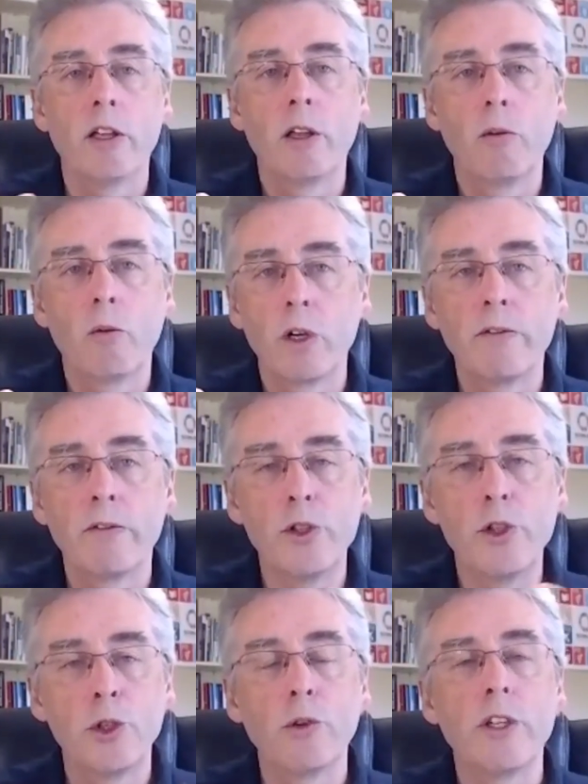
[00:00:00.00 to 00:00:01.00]
one of the
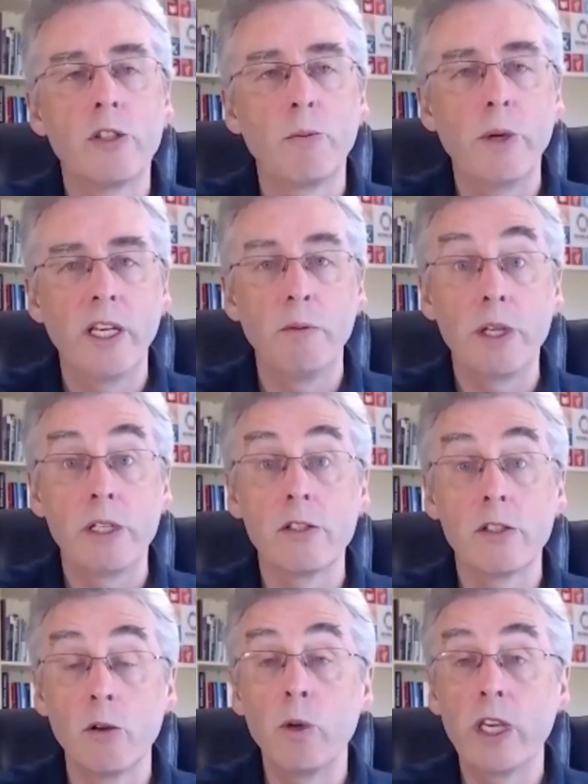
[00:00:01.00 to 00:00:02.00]
joys of being in
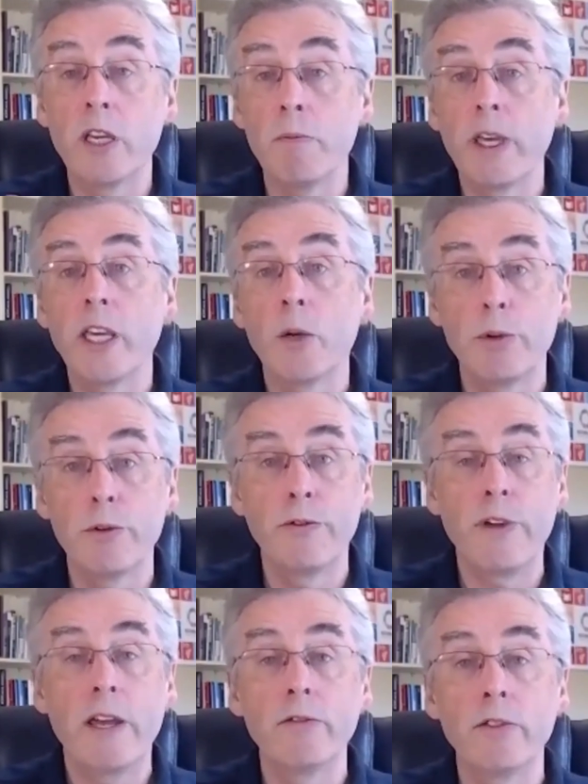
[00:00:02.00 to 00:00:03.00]
business that we can make a
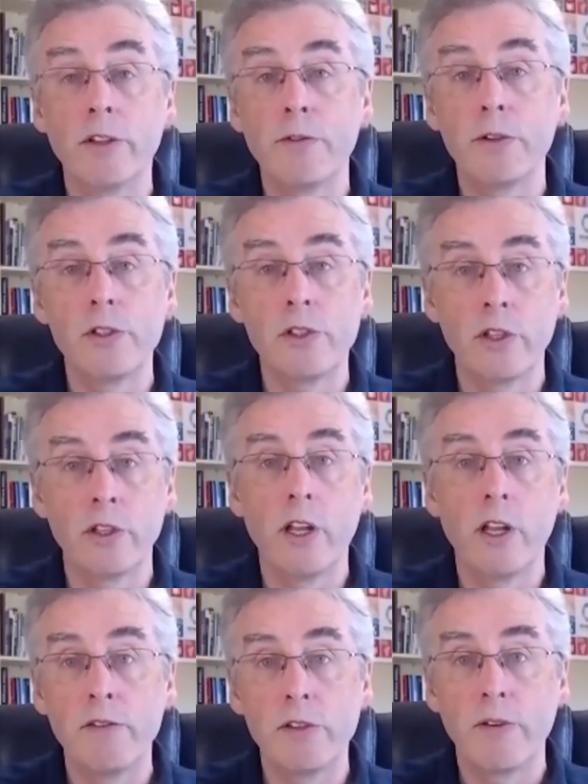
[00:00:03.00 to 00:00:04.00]
profound difference to the
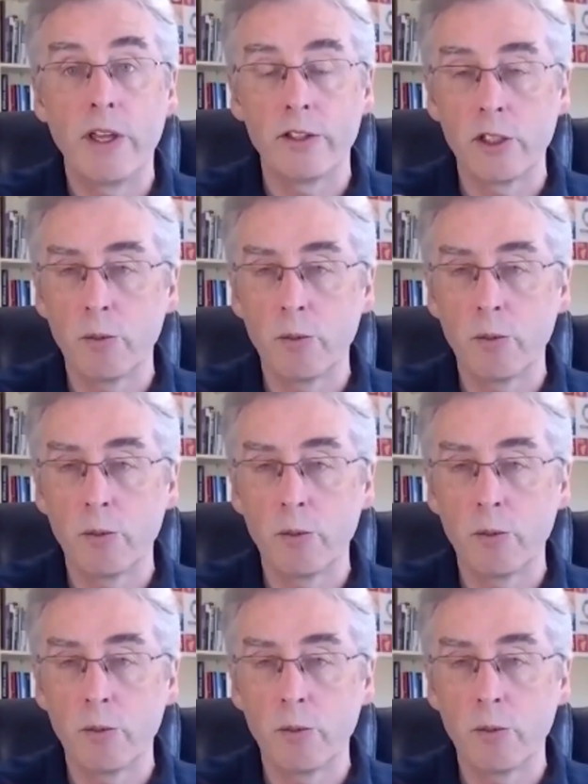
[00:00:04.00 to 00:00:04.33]
lives of others,